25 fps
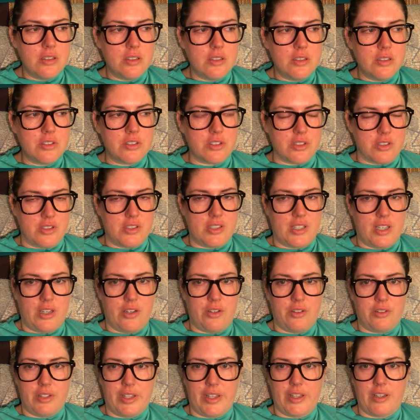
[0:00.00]
just how
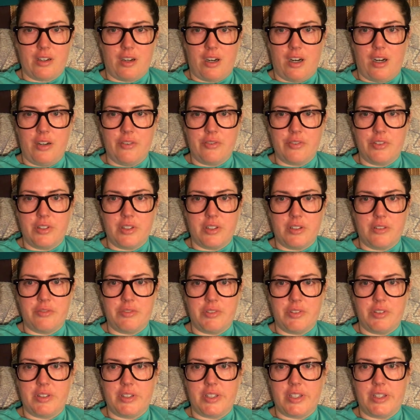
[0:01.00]
like off you can
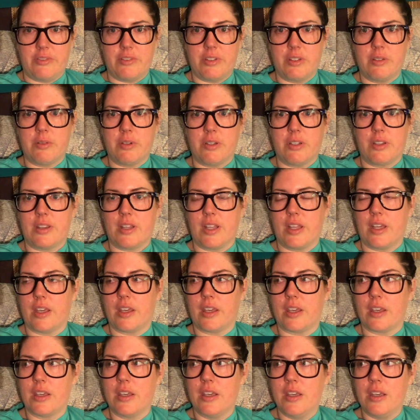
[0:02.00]
feel even with like